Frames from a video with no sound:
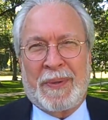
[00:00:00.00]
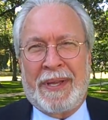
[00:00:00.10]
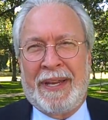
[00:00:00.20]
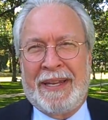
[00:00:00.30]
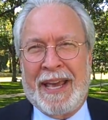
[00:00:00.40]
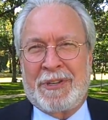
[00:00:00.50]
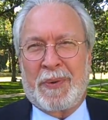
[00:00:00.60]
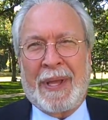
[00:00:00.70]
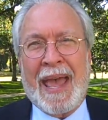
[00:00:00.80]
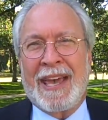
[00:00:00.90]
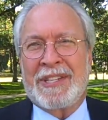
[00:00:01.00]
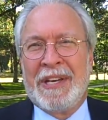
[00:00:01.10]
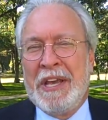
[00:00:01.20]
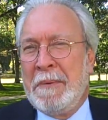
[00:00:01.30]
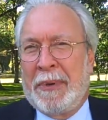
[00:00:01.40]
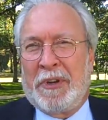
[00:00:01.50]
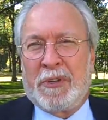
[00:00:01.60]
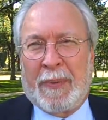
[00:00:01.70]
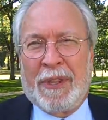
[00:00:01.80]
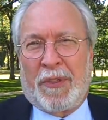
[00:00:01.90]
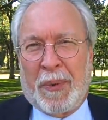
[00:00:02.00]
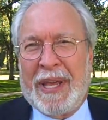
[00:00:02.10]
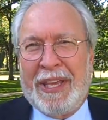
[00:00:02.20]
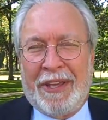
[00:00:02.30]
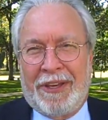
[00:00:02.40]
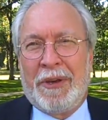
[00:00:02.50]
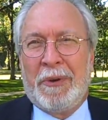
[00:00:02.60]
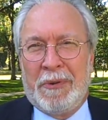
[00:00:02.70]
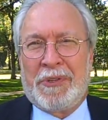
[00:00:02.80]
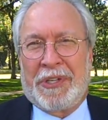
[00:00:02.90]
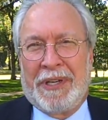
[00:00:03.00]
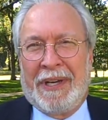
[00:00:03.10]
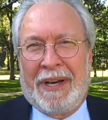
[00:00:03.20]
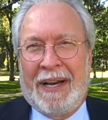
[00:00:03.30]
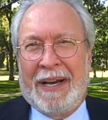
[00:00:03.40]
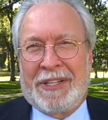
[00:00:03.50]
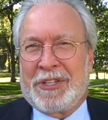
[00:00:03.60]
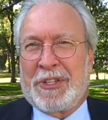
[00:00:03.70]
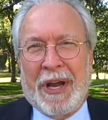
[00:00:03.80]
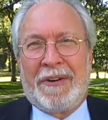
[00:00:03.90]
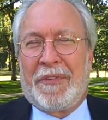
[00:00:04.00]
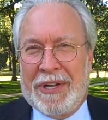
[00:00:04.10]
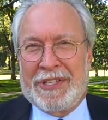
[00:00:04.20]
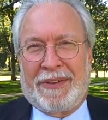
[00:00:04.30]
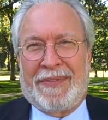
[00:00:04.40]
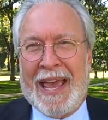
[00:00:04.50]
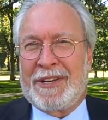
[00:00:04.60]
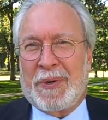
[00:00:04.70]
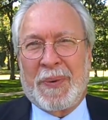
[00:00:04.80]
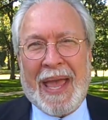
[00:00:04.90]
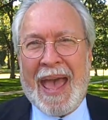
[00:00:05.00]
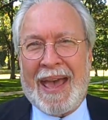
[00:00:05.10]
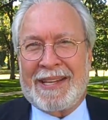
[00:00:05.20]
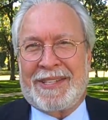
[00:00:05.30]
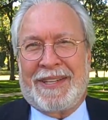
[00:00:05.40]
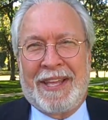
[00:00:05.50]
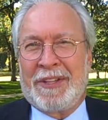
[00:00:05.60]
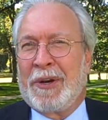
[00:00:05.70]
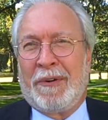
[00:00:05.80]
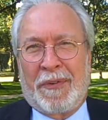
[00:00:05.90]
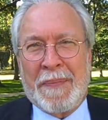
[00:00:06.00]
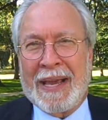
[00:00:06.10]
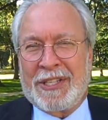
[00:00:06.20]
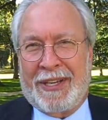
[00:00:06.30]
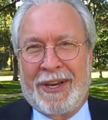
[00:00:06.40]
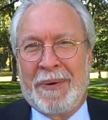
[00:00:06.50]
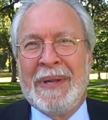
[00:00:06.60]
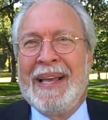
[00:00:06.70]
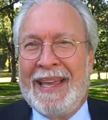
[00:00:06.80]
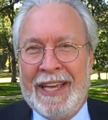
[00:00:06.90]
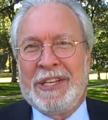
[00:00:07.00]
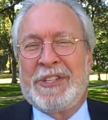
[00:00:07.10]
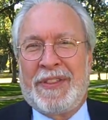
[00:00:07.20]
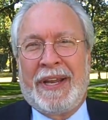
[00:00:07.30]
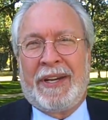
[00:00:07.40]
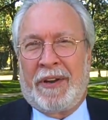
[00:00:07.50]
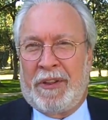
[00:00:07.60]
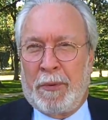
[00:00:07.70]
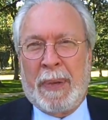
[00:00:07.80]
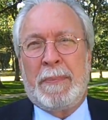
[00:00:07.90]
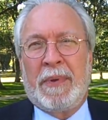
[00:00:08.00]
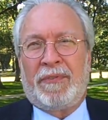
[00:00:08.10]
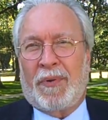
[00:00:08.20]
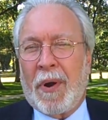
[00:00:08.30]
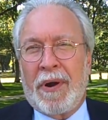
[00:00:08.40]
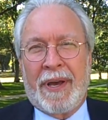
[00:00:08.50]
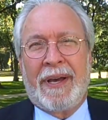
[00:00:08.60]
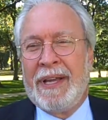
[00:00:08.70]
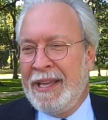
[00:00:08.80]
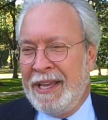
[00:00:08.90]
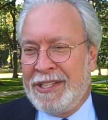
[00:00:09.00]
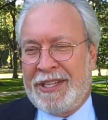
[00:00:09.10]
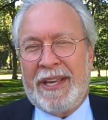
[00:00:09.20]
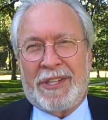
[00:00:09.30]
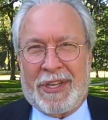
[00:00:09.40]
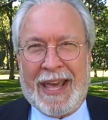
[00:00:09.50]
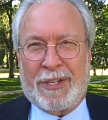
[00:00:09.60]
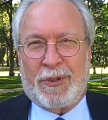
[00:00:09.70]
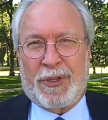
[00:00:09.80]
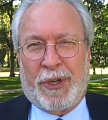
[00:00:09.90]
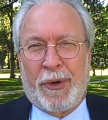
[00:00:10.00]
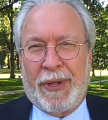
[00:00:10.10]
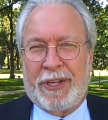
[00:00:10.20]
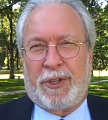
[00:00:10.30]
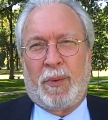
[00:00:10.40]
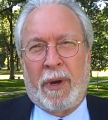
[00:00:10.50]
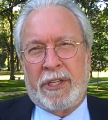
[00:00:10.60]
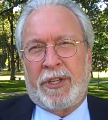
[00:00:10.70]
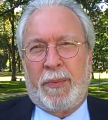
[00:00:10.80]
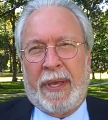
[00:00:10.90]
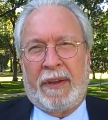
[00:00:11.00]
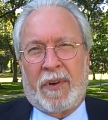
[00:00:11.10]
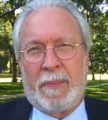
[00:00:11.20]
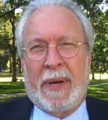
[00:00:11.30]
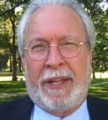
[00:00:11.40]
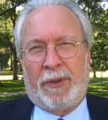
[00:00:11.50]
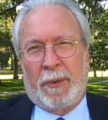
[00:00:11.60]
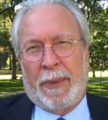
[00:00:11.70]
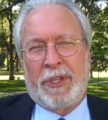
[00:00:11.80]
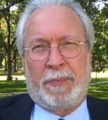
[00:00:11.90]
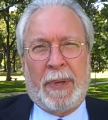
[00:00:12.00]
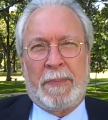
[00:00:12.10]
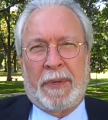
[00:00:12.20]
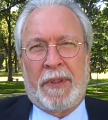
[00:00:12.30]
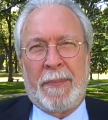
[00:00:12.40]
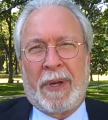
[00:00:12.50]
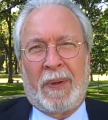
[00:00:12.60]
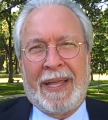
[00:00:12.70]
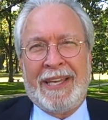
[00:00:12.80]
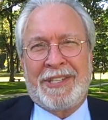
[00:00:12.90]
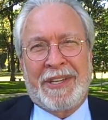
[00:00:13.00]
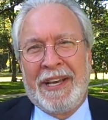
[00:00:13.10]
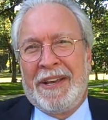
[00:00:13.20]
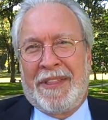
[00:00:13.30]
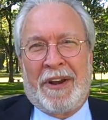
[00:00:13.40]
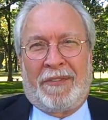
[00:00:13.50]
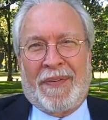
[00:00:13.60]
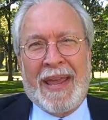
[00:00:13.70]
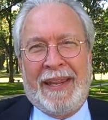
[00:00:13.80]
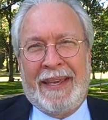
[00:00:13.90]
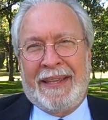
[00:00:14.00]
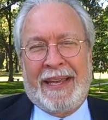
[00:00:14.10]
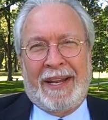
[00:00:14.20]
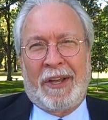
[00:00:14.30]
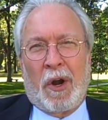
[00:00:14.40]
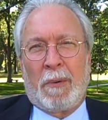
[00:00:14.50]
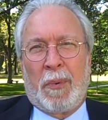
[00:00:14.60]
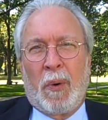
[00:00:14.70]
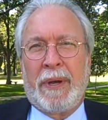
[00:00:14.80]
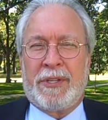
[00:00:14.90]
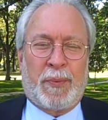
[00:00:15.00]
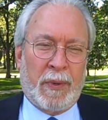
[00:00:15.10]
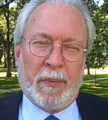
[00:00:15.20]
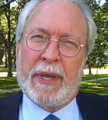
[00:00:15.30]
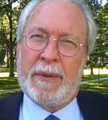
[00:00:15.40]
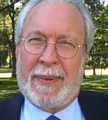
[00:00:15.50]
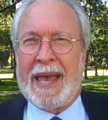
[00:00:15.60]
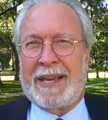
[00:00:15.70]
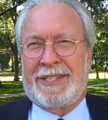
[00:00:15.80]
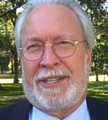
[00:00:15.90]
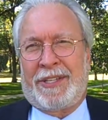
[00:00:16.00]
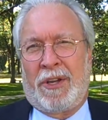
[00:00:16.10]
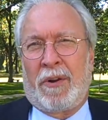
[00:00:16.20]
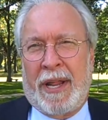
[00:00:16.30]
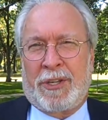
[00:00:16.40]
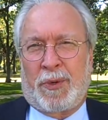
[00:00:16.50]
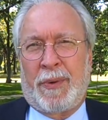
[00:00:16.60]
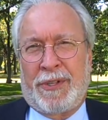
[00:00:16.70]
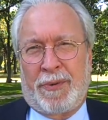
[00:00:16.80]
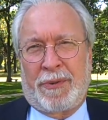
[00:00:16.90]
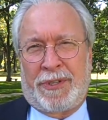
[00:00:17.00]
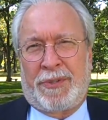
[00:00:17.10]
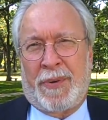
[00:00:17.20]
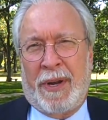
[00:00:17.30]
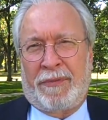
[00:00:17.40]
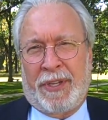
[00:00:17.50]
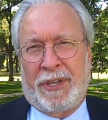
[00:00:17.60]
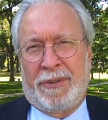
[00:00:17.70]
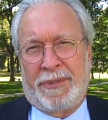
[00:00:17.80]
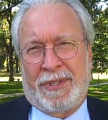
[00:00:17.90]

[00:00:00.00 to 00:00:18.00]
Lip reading: any natural gas, but there's been three huge discoveries of natural gas in the Gulf of Mexico. It is there, and the people of Florida see it as a national security issue. Why should we give our money to a bunch of people in the Middle East that are fighting and killing our boys when we could be accessing our natural resources right off the coast?